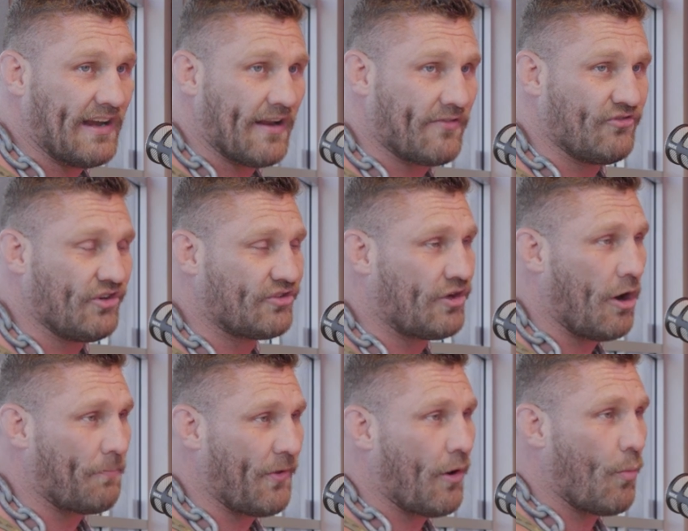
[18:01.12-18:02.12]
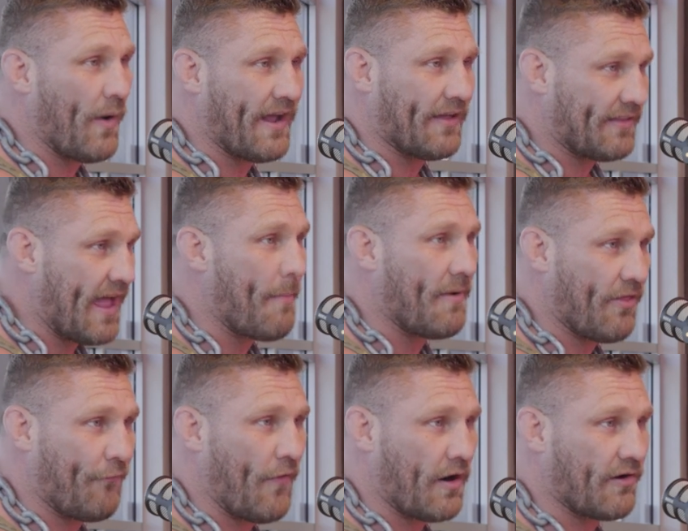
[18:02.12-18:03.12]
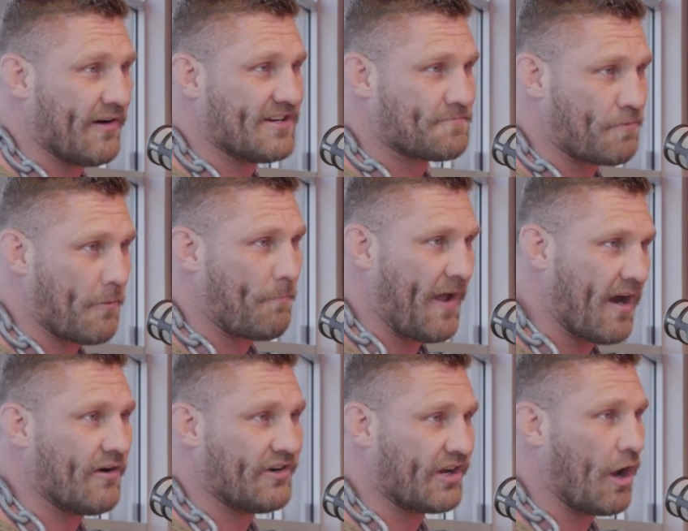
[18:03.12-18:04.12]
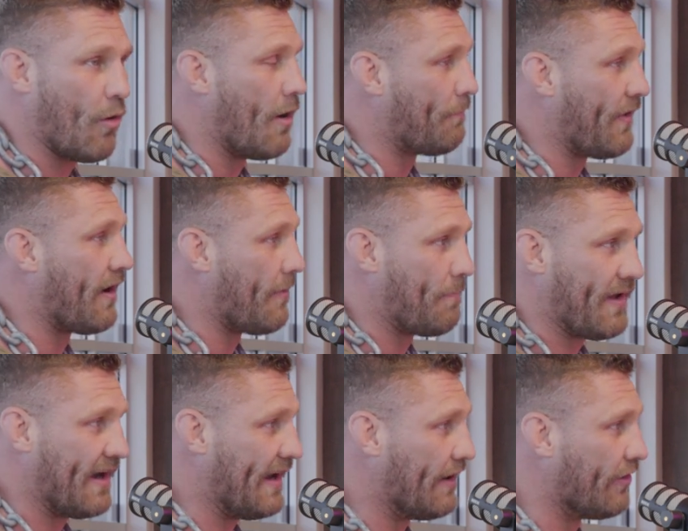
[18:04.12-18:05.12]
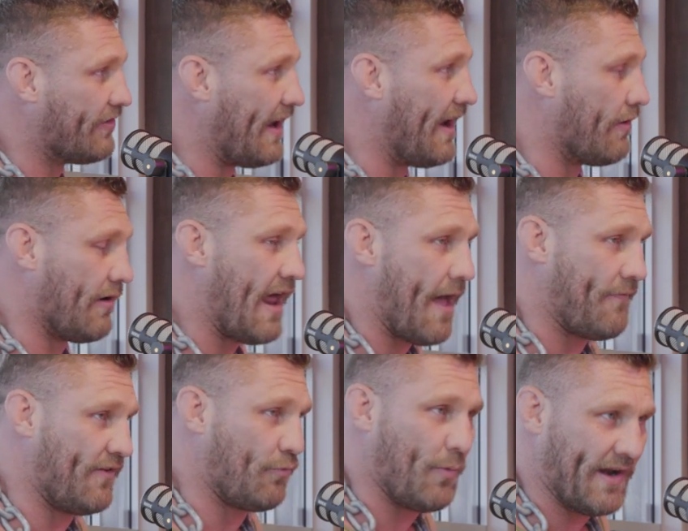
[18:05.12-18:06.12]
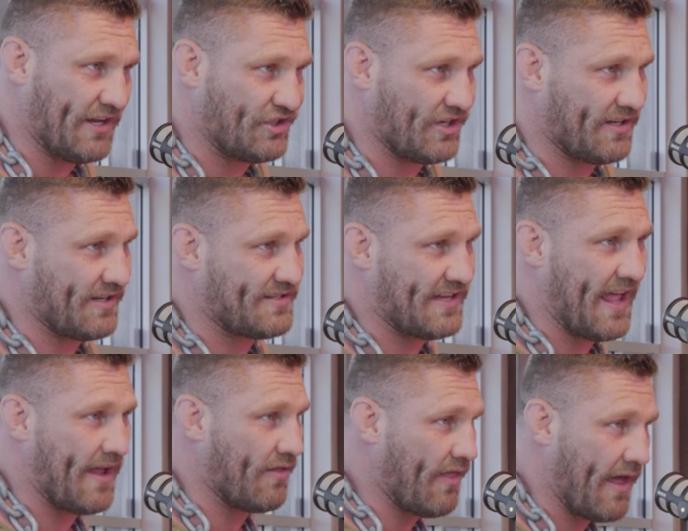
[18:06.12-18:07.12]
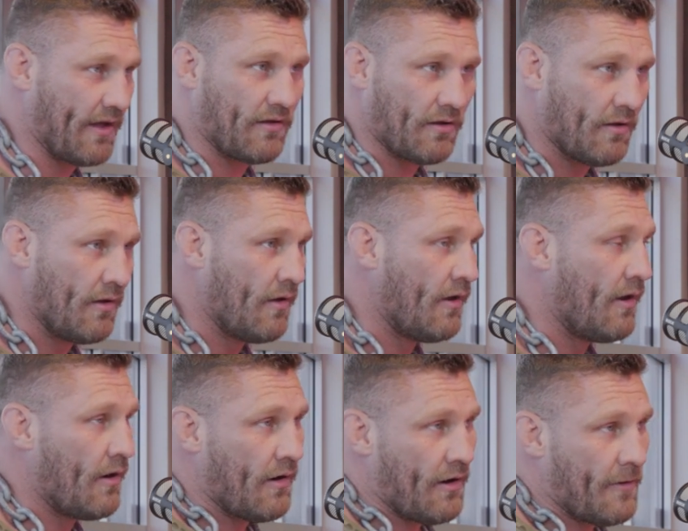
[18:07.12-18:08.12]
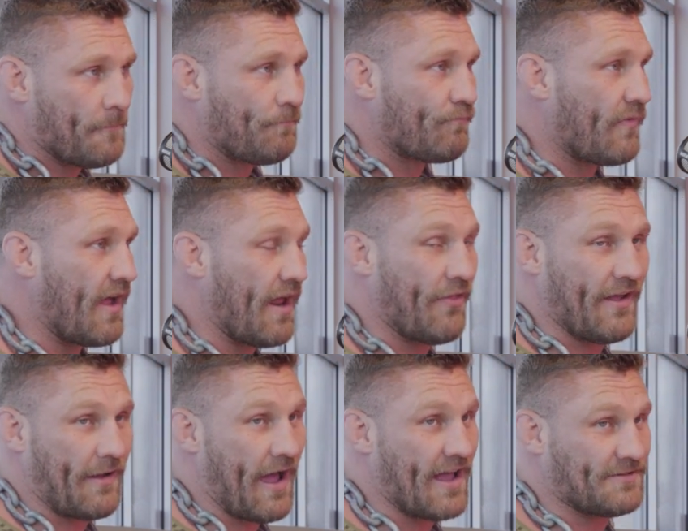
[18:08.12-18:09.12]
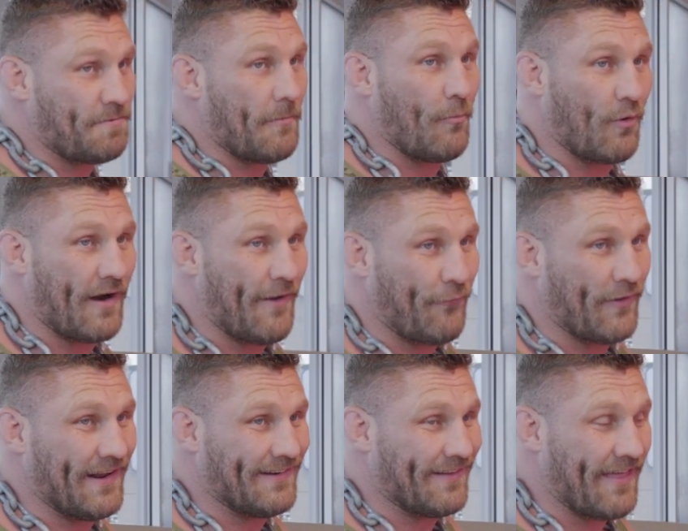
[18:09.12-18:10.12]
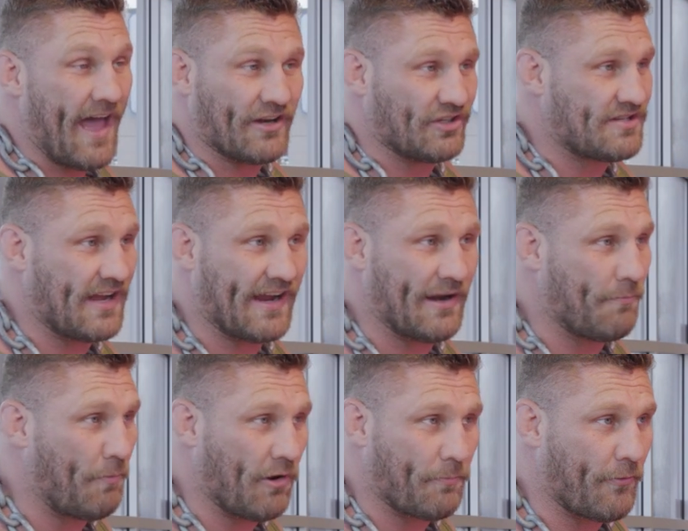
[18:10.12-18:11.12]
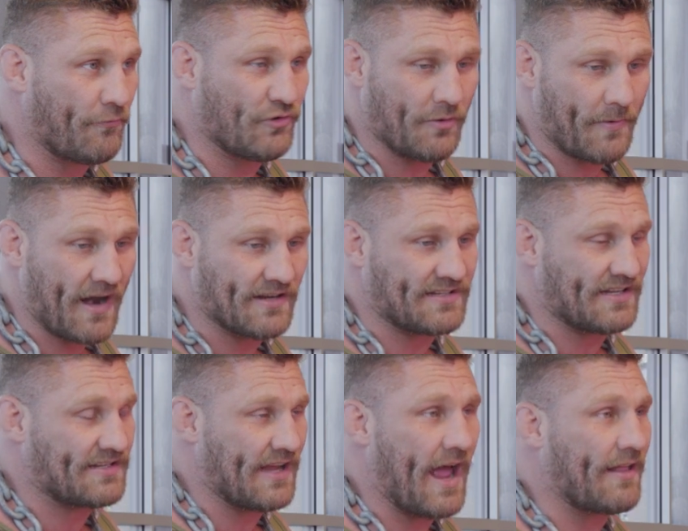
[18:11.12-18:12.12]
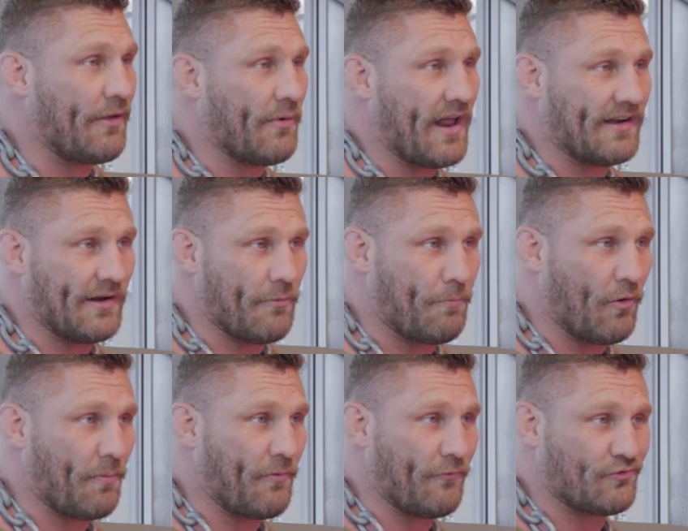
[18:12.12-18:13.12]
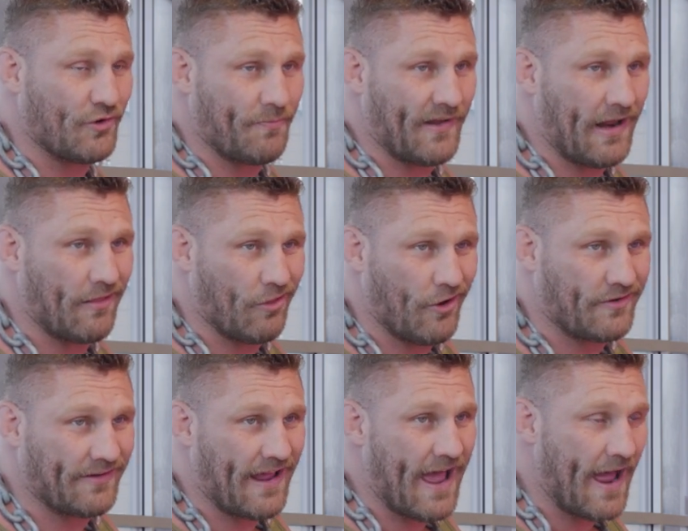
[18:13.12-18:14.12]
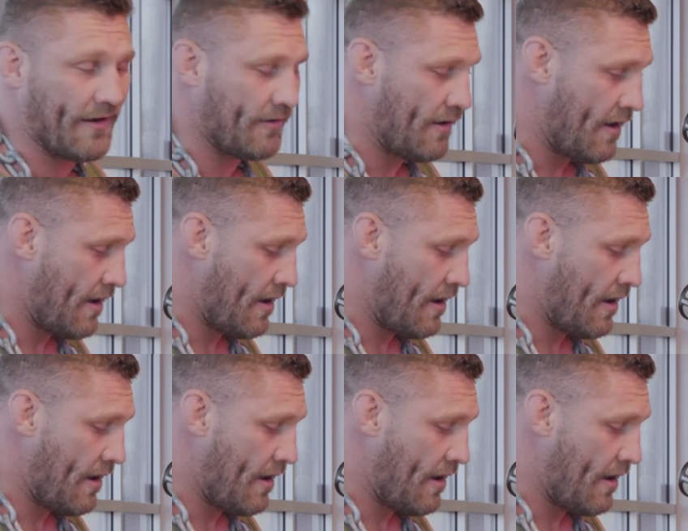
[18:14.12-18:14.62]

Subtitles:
he doesn't just go up there and wing it. That motherfucker is prepared to go up there and be an entertainer and have his witty shit to say. And like, I think guys put more effort into that. Just like I did with Bulletproof Troop, that is exactly what I did with Bulletproof Troop. That I looked at